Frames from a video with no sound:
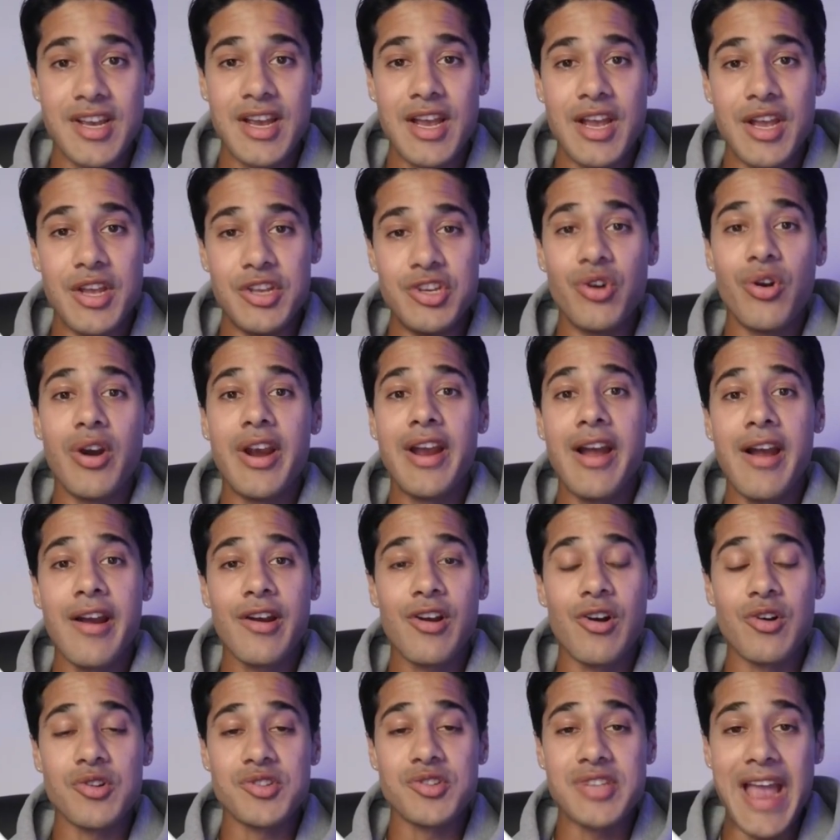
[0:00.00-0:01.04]
Your AI
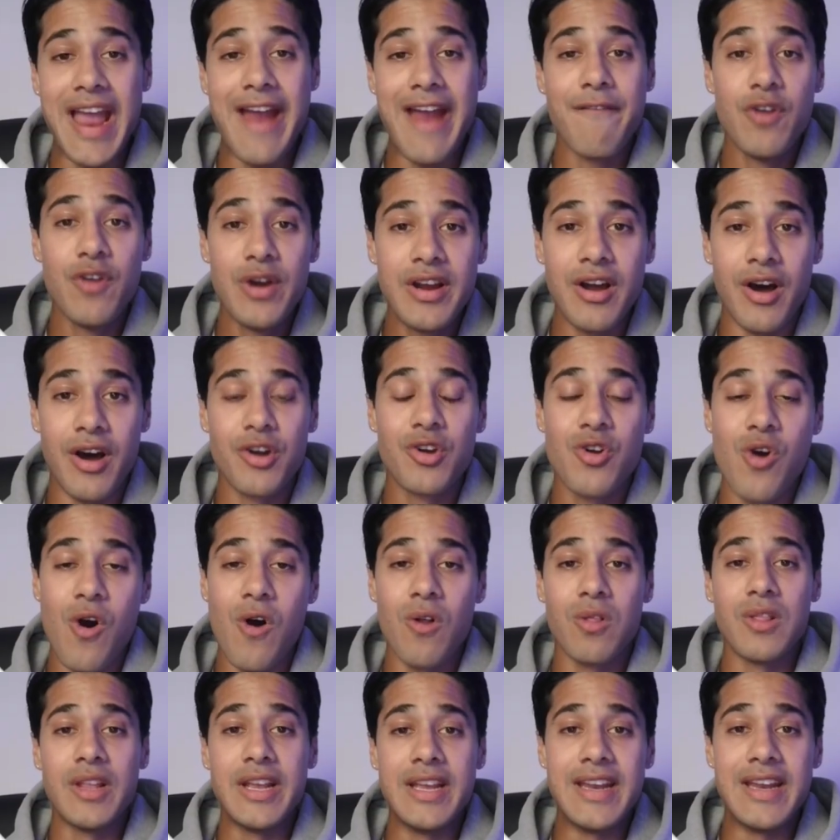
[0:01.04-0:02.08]
calls every uncalled
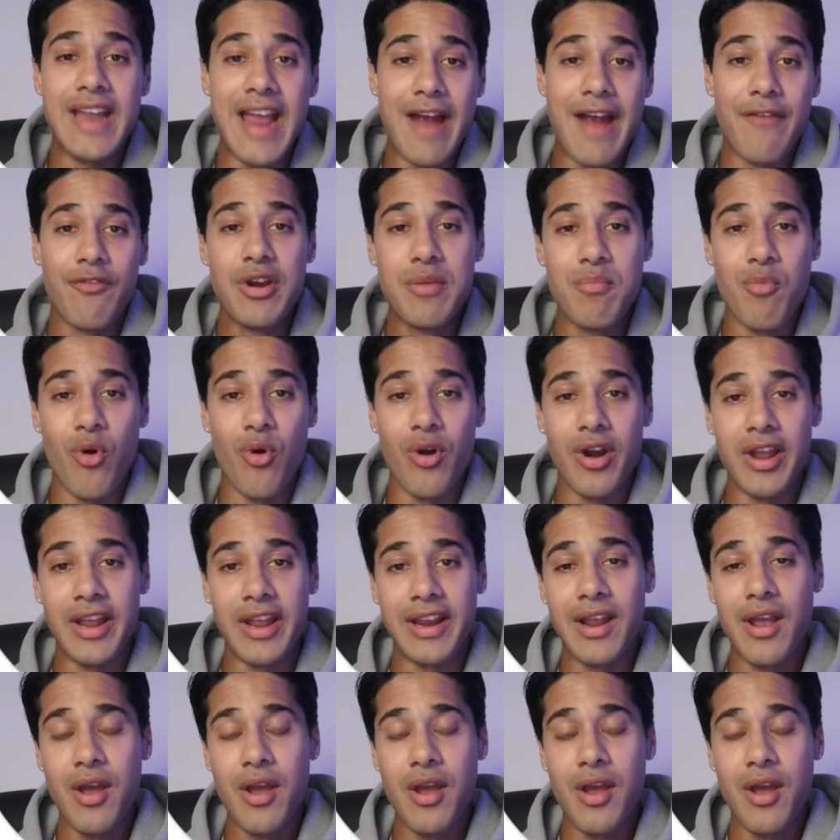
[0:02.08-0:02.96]
lead every morning,